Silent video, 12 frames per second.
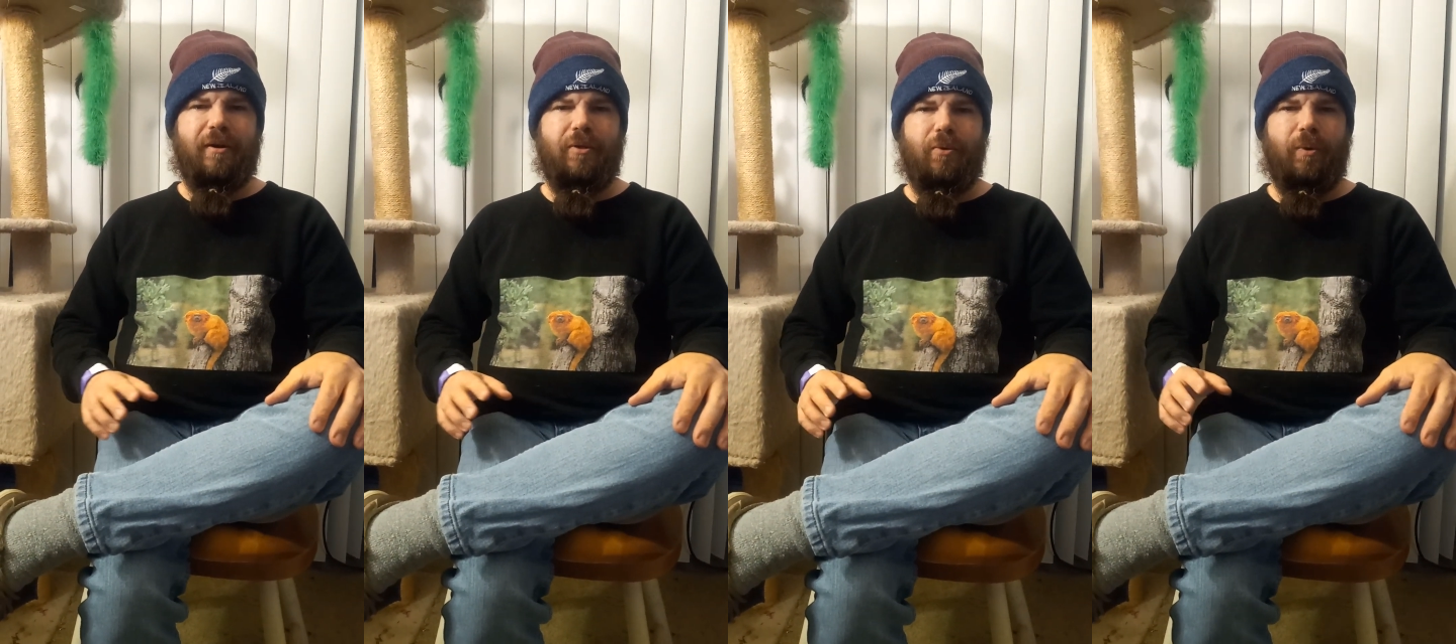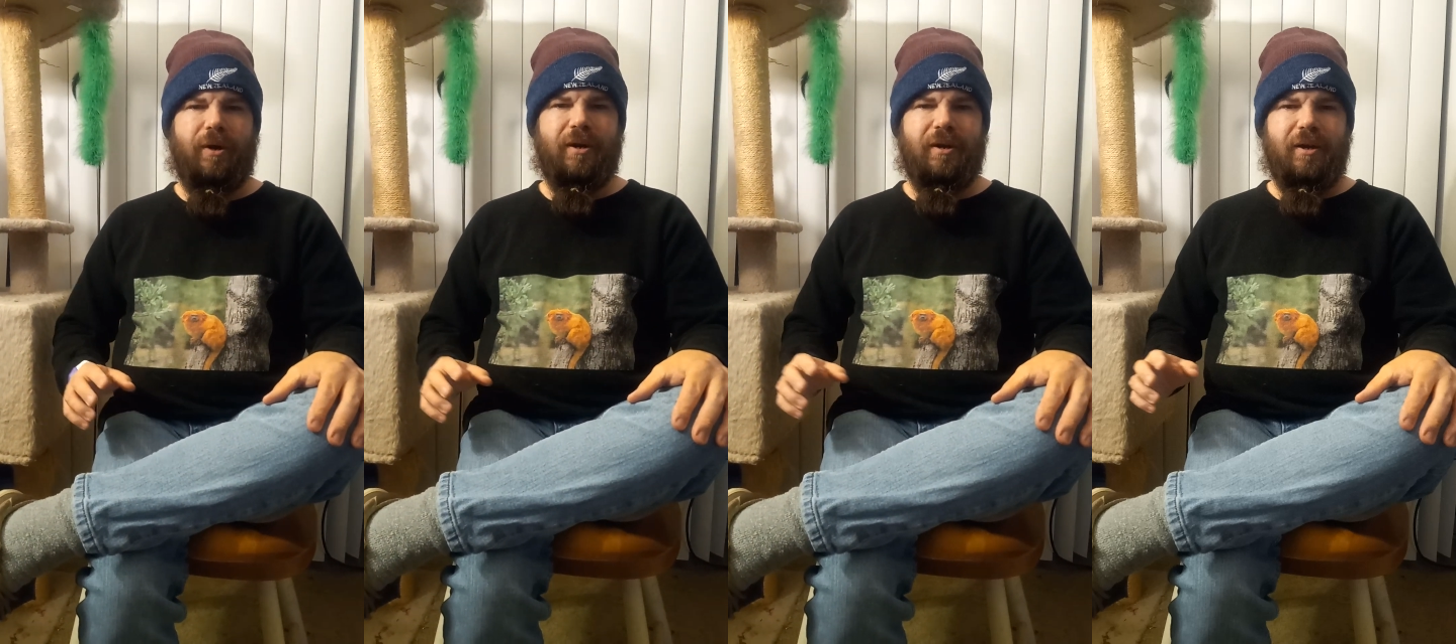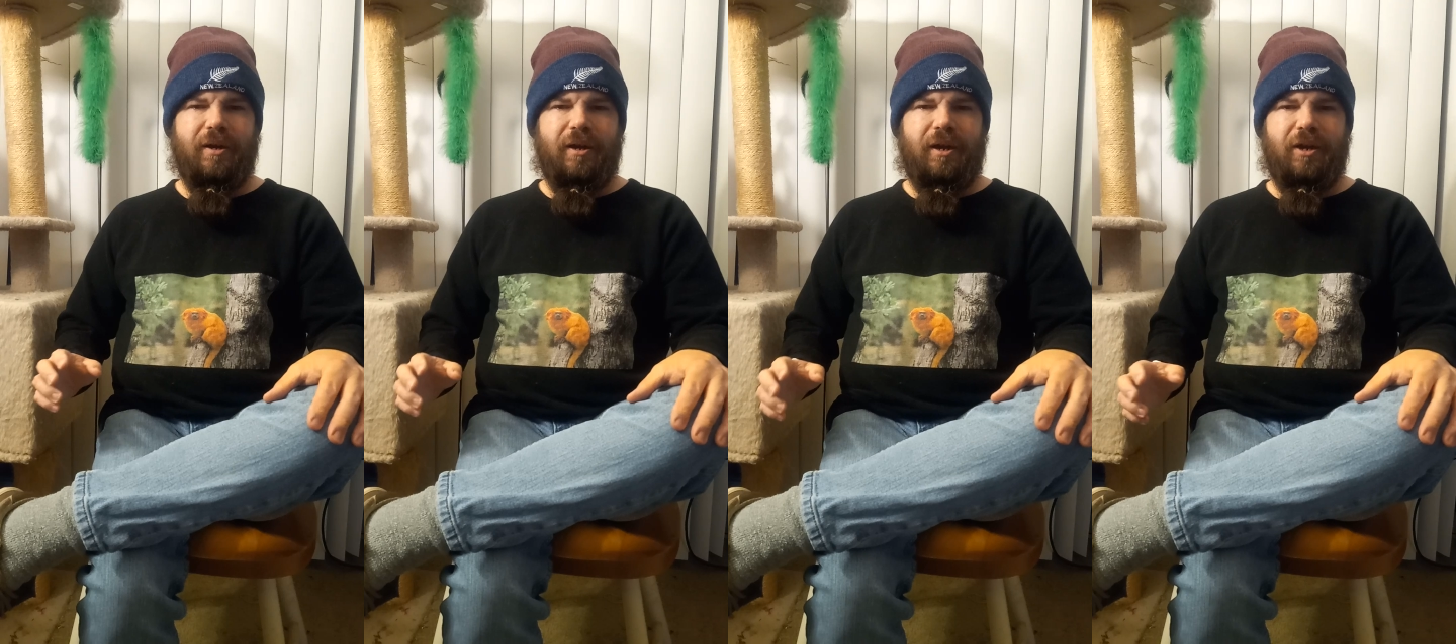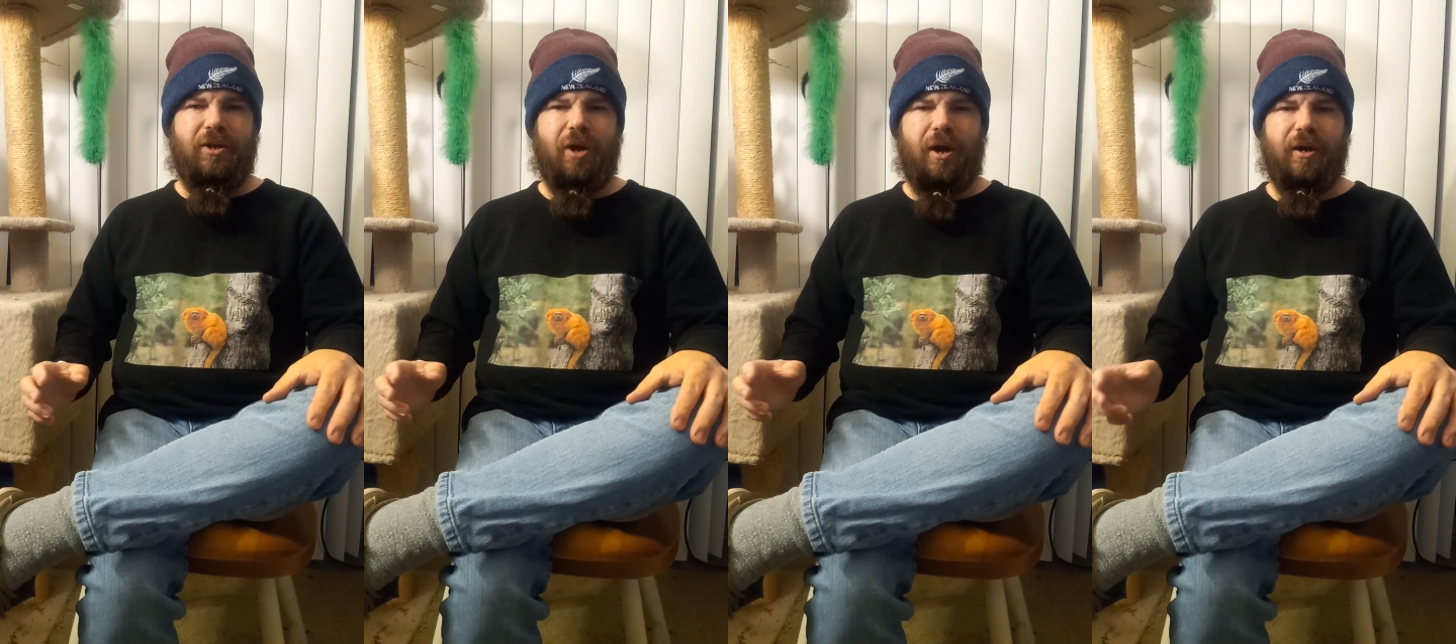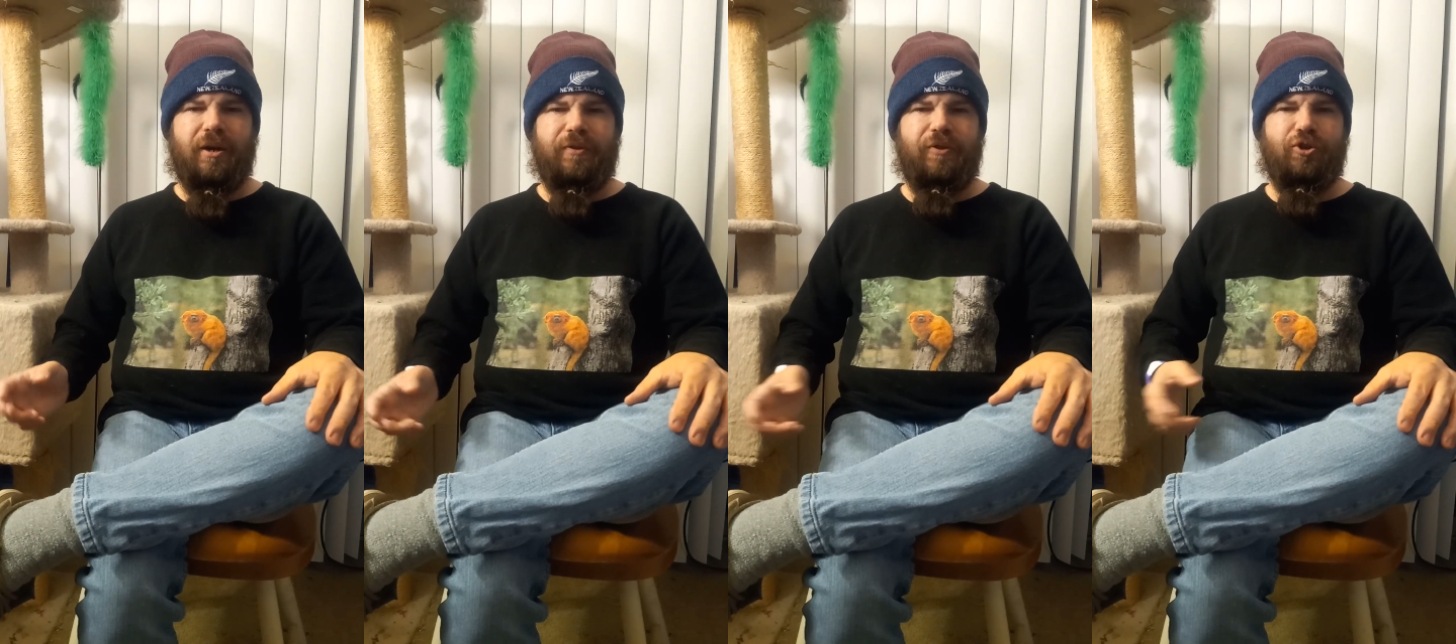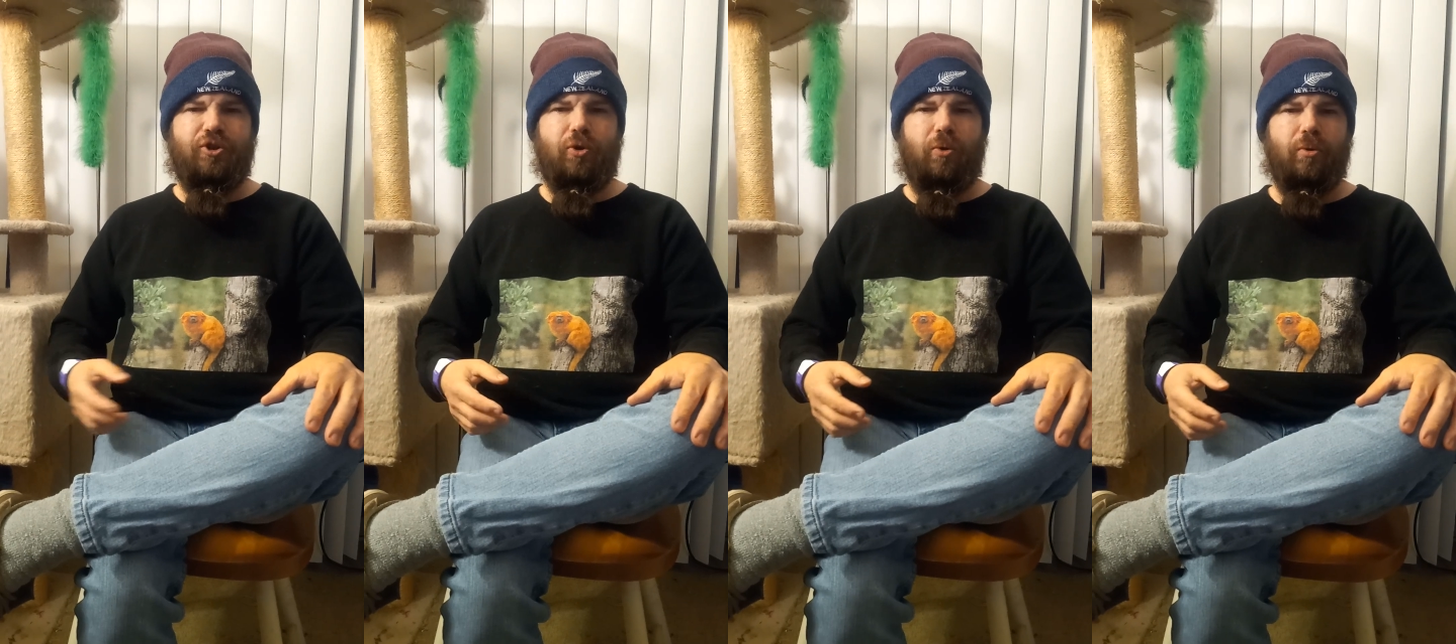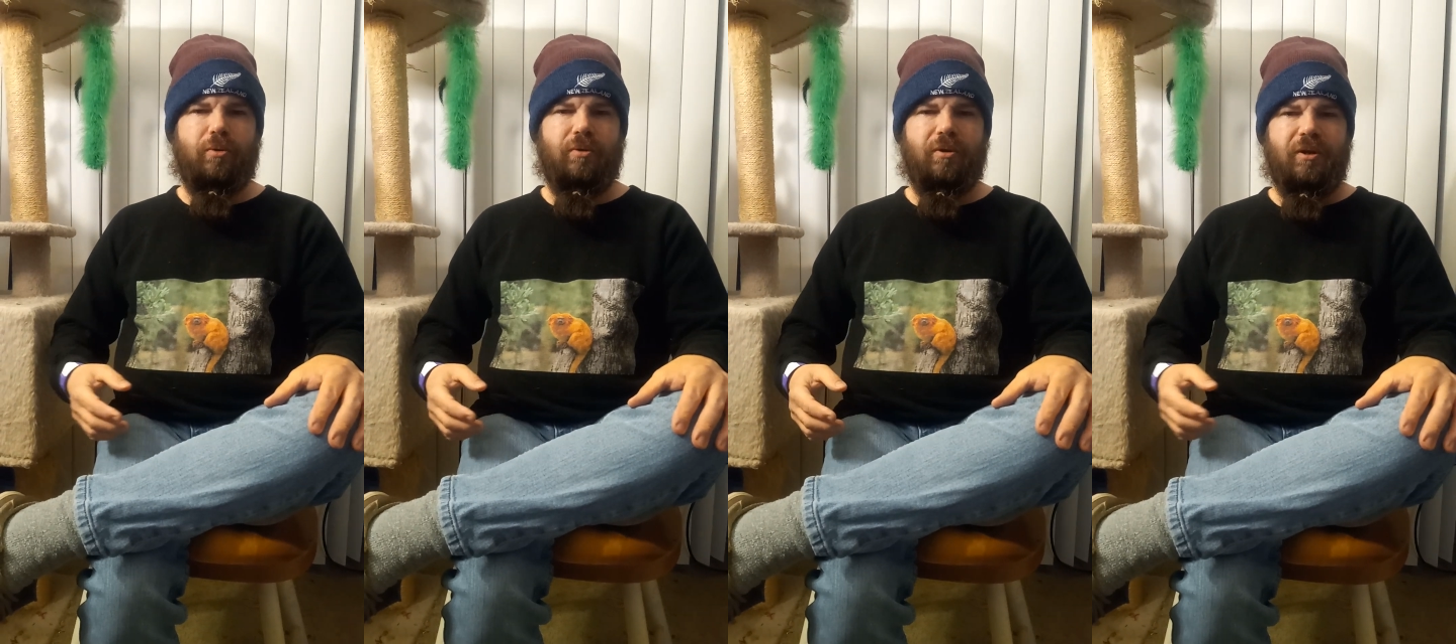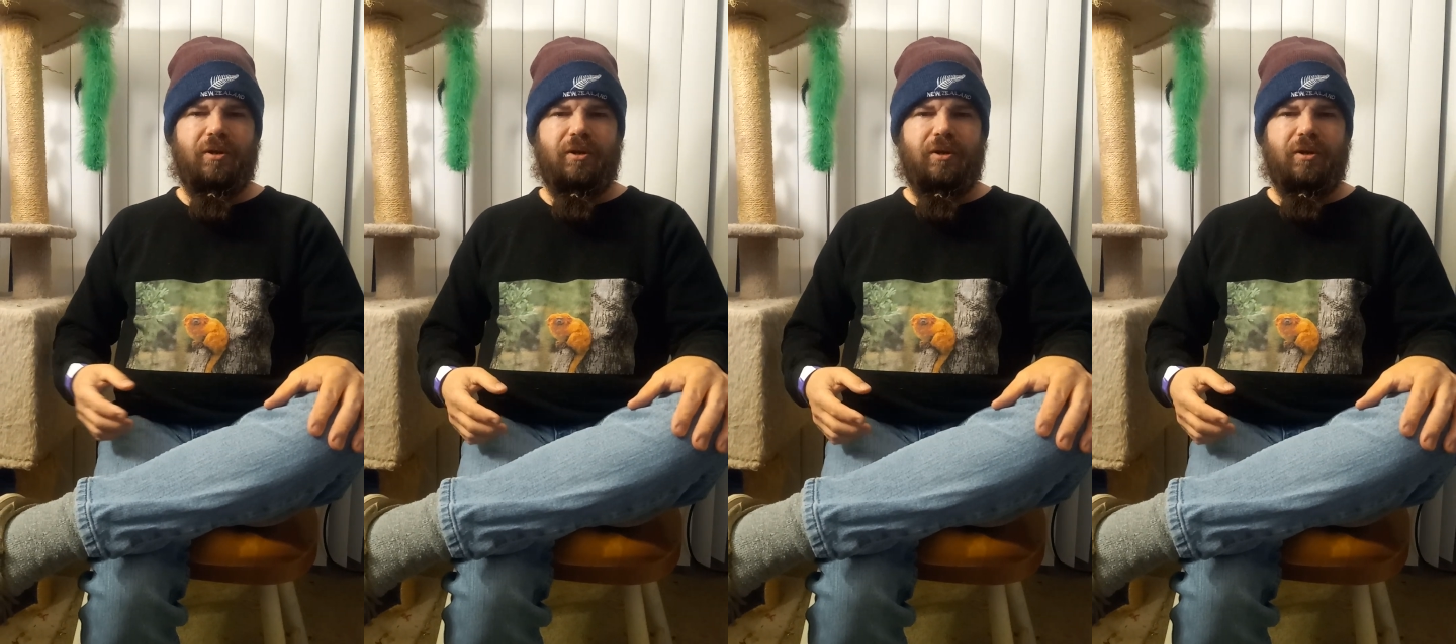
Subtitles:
of the way. He caught it in the shoulder.